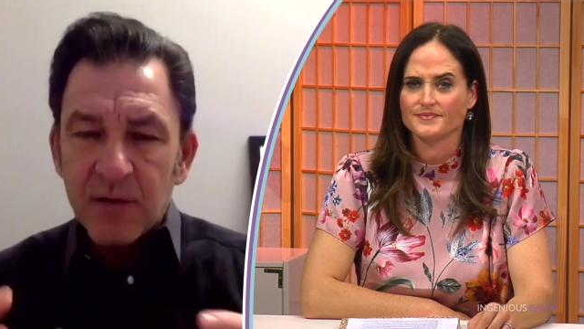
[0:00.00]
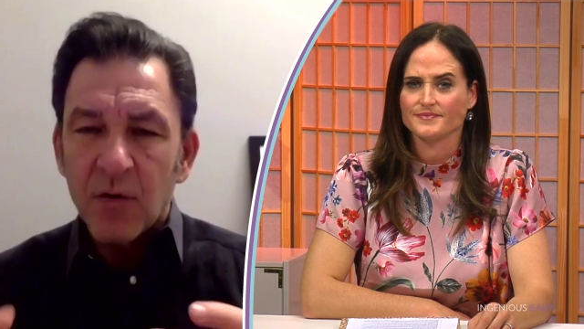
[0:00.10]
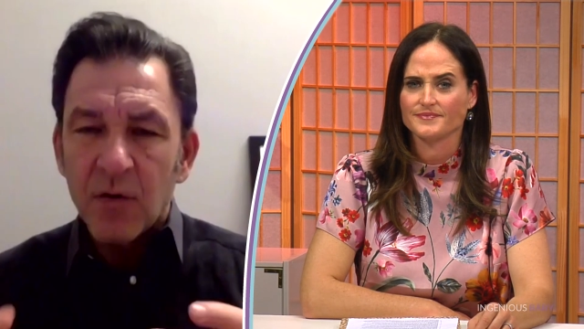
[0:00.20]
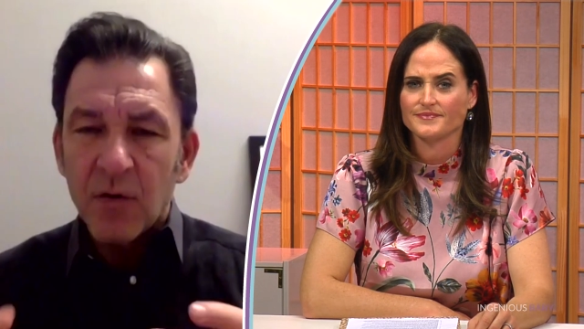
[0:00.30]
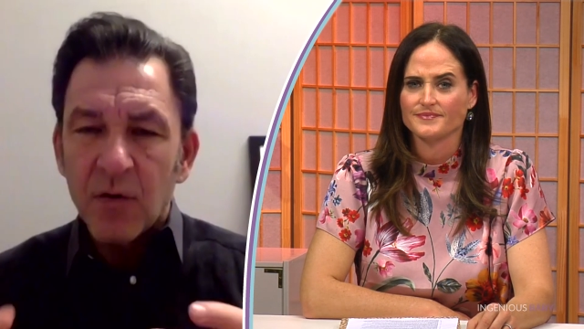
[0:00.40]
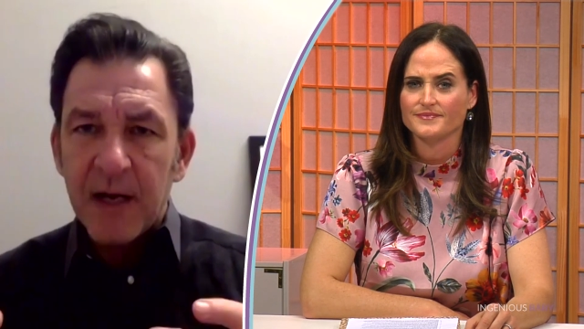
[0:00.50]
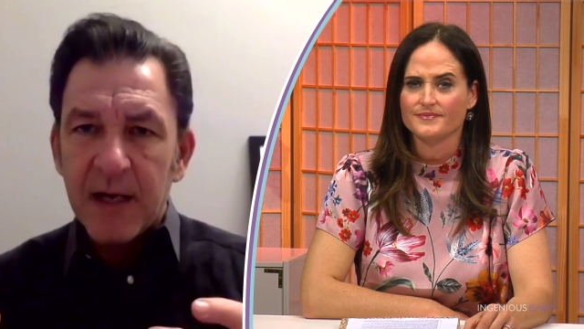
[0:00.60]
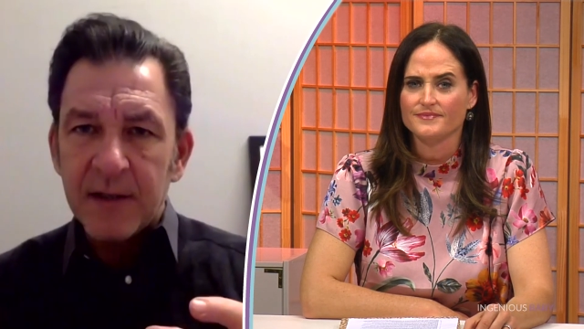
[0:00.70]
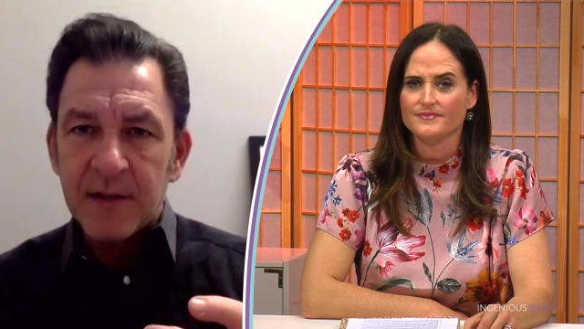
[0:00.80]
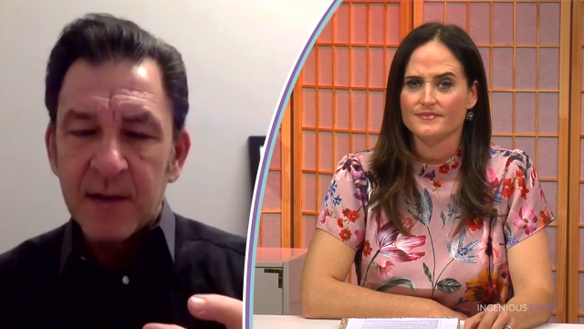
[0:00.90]
Speaker 1: normal
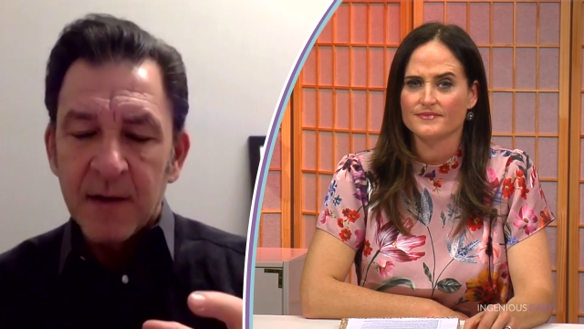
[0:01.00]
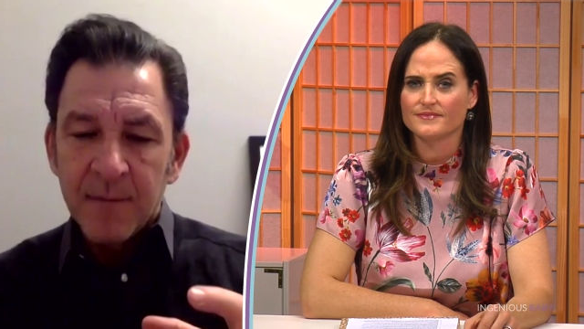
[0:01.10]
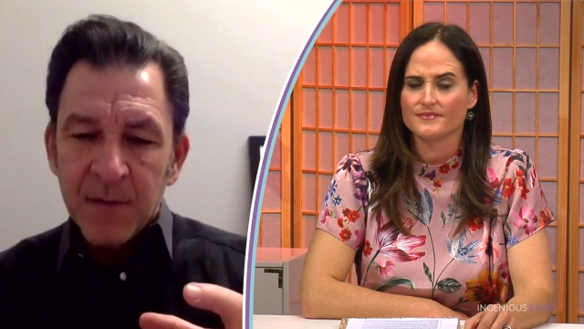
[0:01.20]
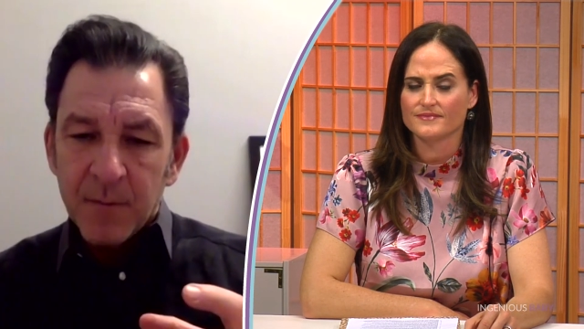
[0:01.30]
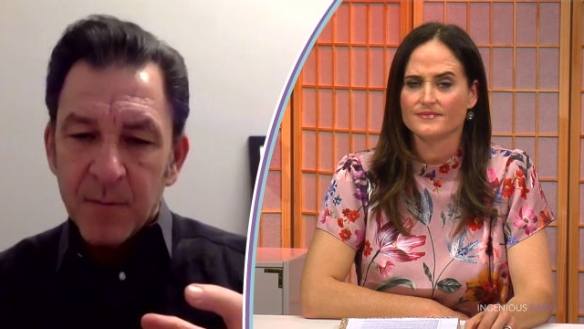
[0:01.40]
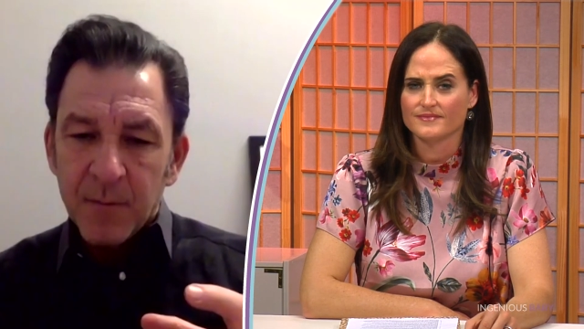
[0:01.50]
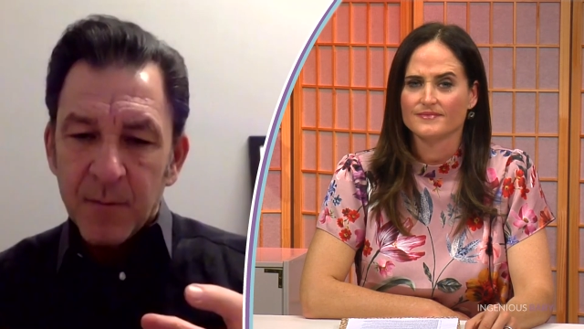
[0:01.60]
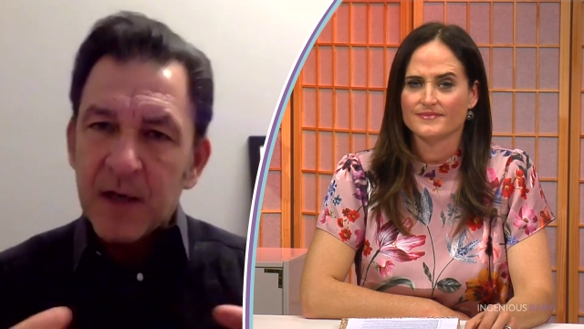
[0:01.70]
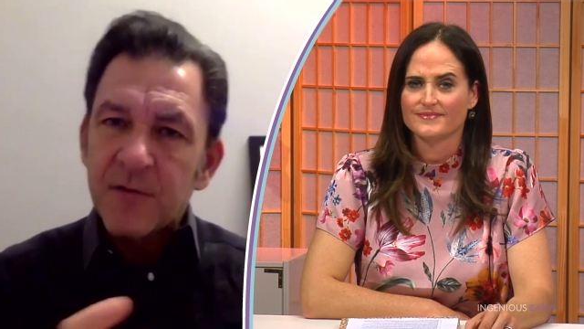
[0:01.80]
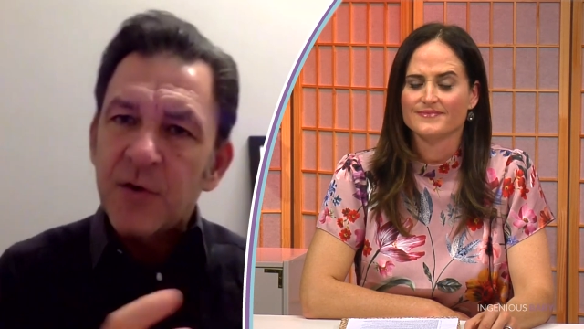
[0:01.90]
traits, but
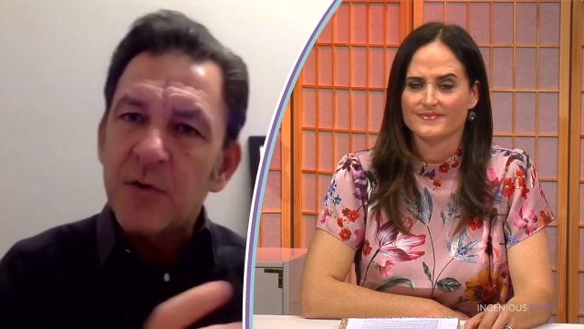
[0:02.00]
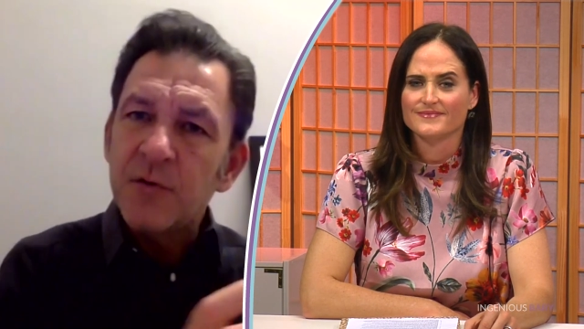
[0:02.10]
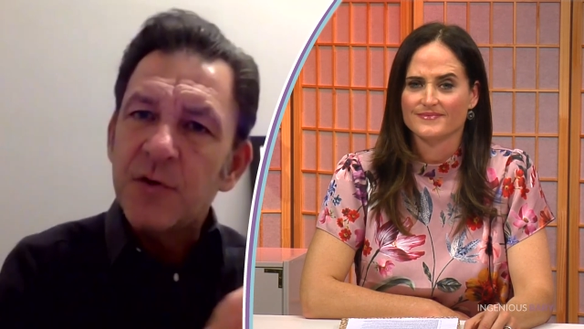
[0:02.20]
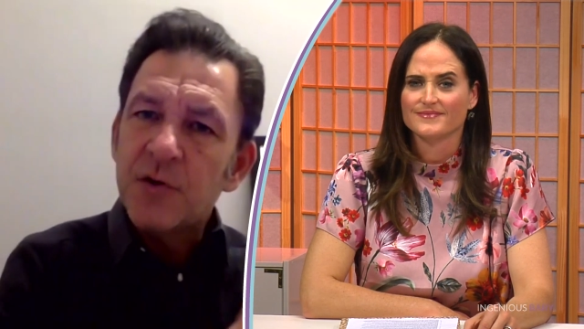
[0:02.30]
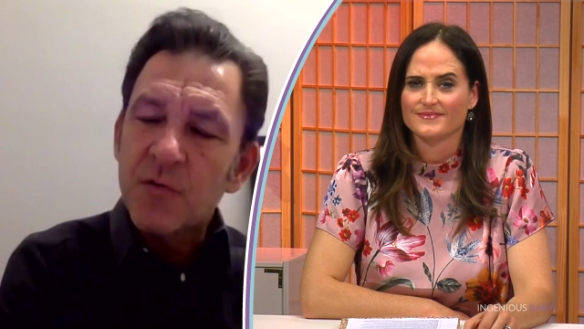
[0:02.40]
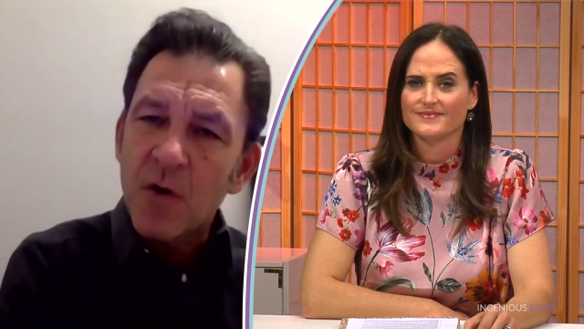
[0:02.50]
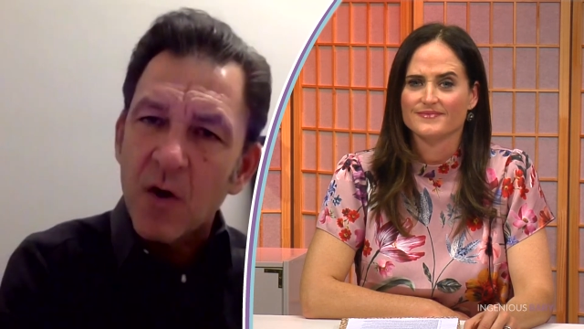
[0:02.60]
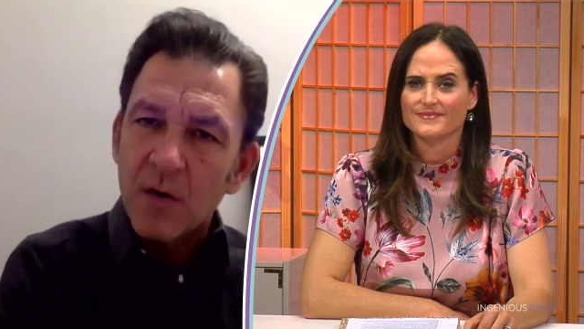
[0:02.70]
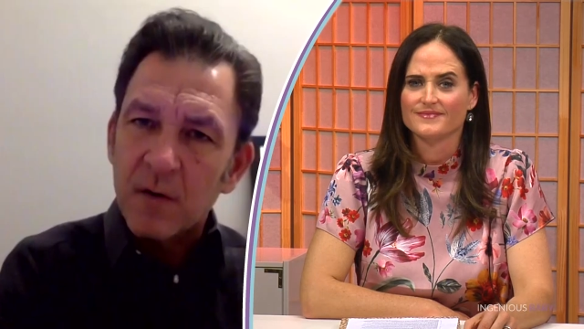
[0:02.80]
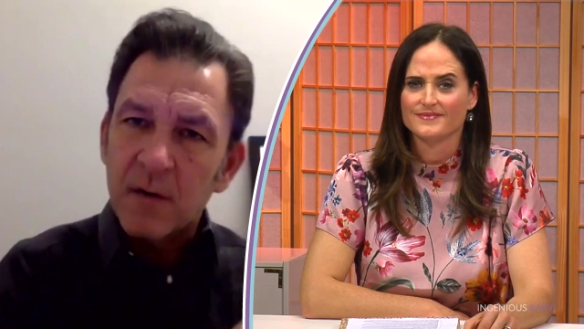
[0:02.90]
if they're too
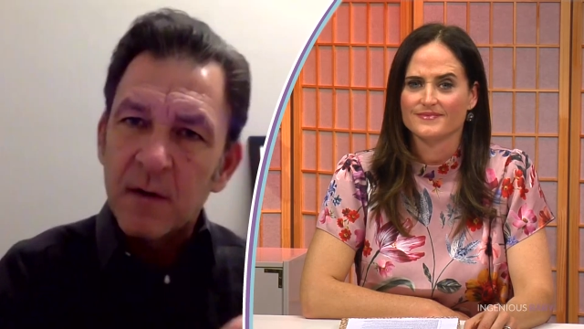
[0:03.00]
strong,